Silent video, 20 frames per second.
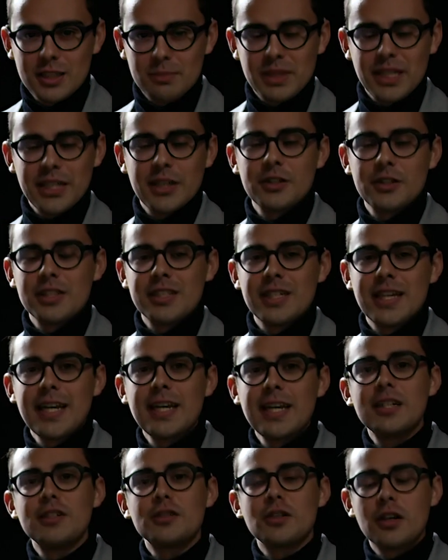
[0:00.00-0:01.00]
be here today
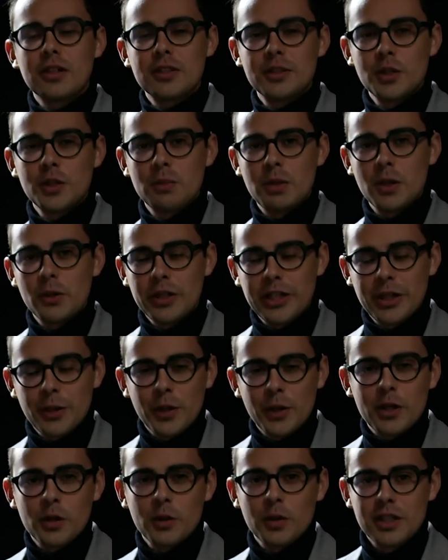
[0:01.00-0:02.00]
and talk to you about
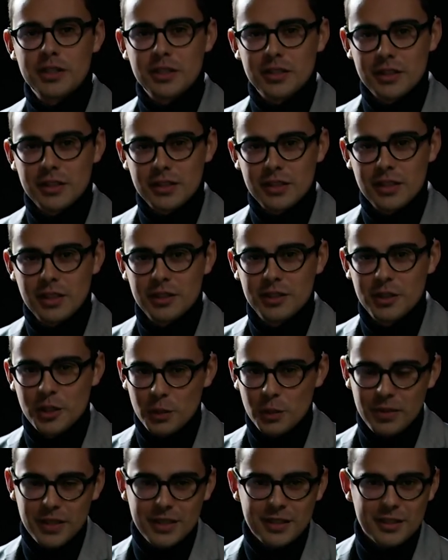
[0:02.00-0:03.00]
Gary Kulesha's Two
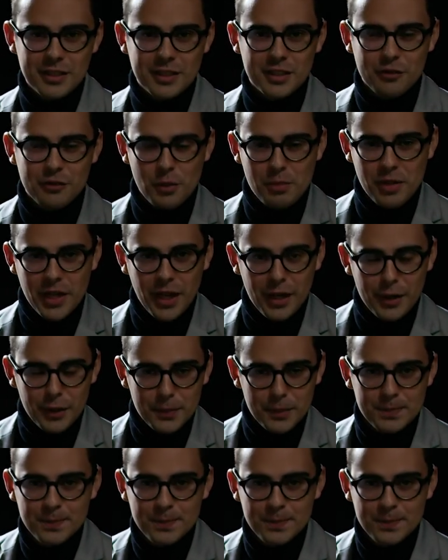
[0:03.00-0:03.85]
Pieces for Piano.